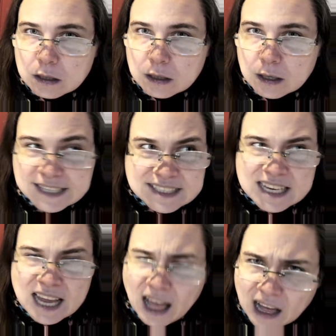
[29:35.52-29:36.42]
It's an
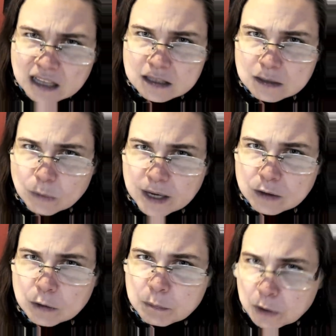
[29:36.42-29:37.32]
ugly way
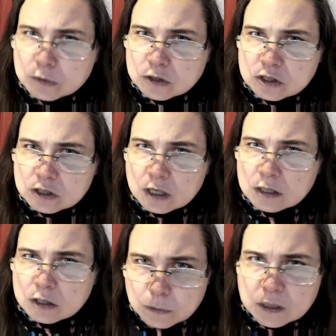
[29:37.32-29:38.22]
to approach
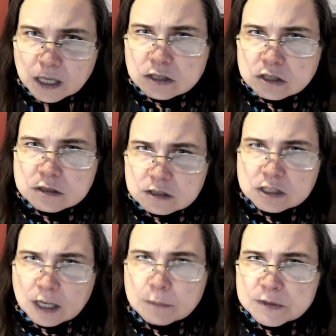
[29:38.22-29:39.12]
your
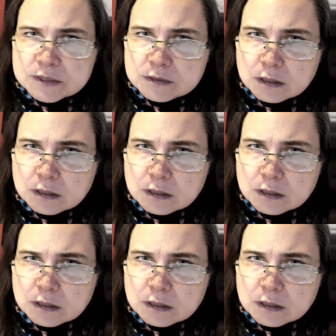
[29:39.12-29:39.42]
relationships.